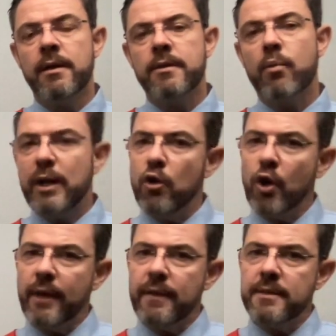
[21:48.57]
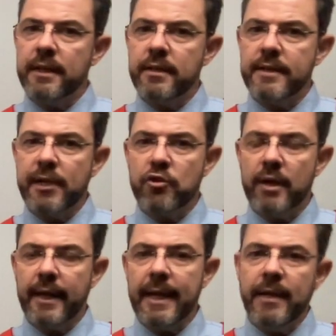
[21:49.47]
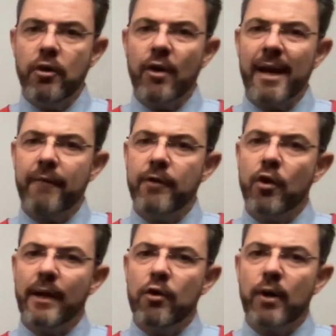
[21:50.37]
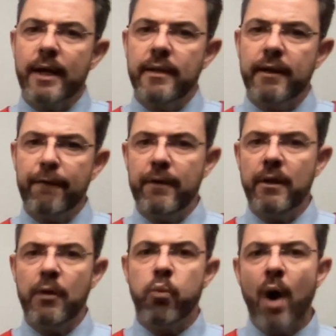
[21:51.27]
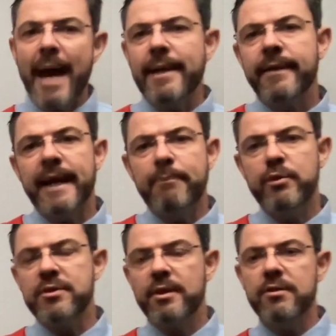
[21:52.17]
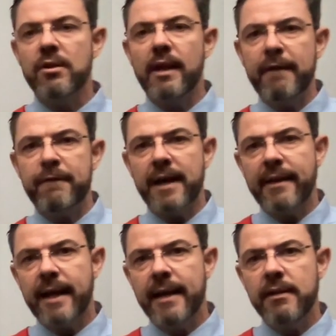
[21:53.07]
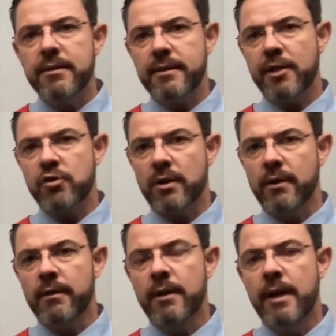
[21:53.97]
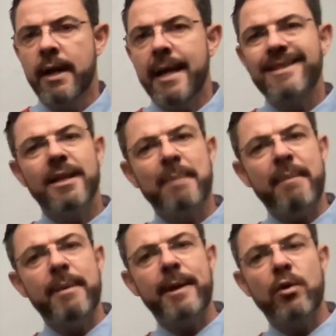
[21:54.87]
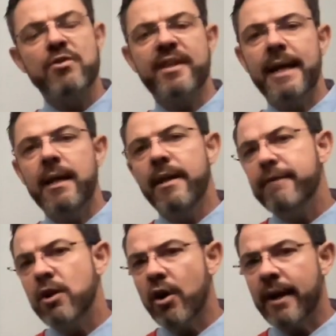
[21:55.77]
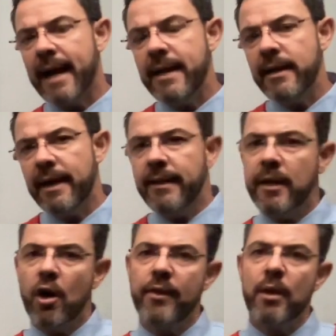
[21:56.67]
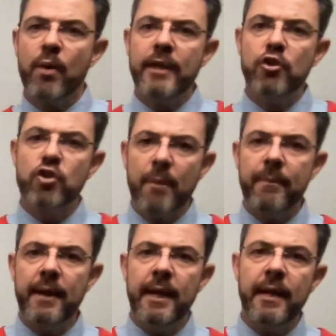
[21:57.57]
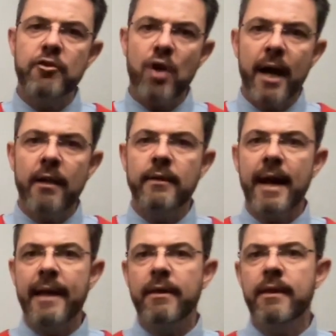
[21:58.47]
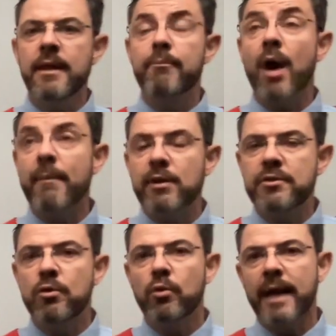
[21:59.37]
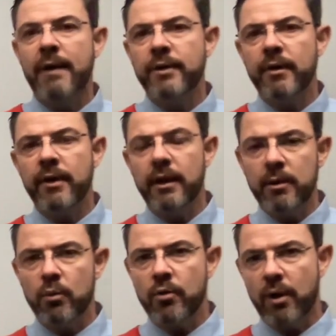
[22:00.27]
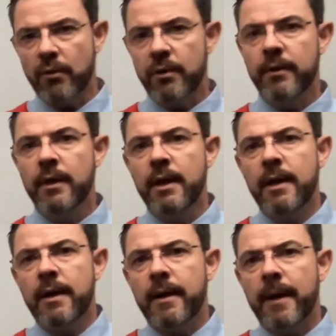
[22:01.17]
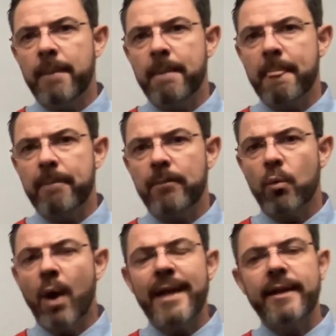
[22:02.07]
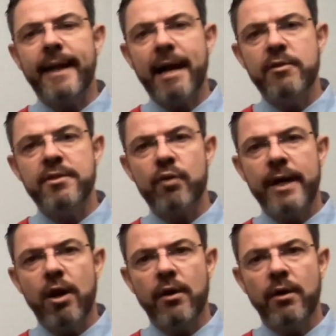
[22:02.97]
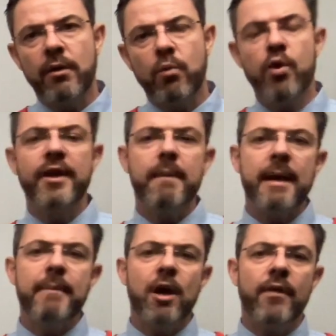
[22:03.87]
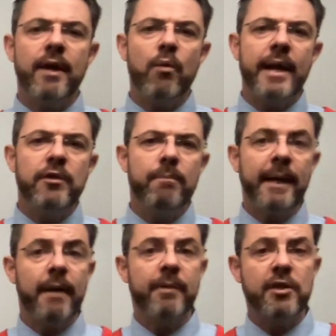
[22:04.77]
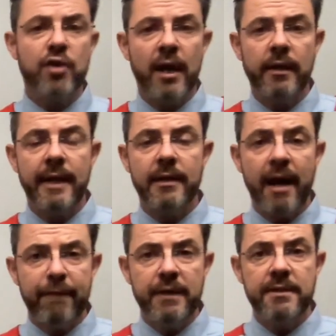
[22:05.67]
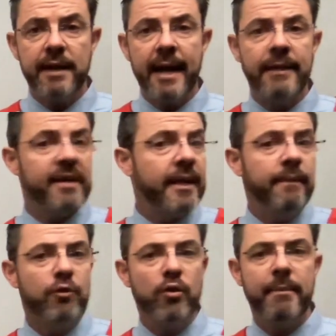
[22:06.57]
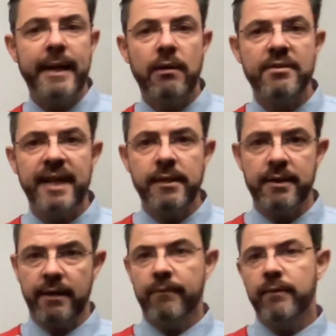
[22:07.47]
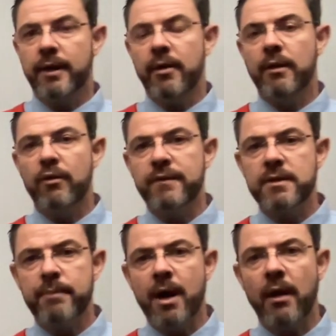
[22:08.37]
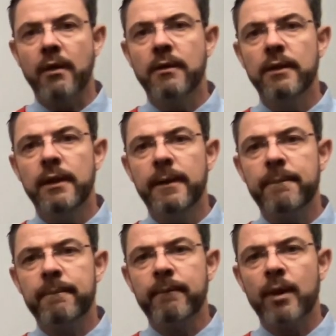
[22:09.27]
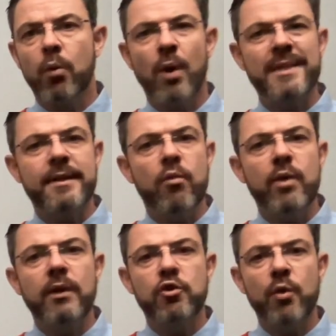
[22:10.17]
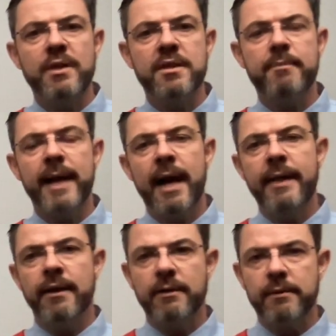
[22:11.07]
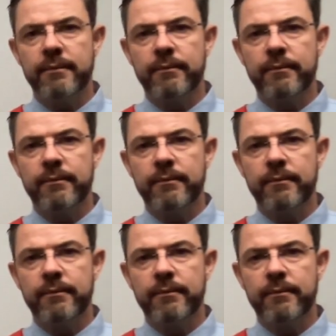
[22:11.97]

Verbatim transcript: So when you look at this intersection again, you kind of you can look at it differently. Why did that person turn left at that intersection? Is it maybe because they live in Arcadia and they're on their way to drop their child at the primary school down here in Lynnwood Road? Um, why did they carry straight on? Were they maybe on their way to pick up their child at office and take them to the medical center here at Loftus Park? What's the real choices behind it?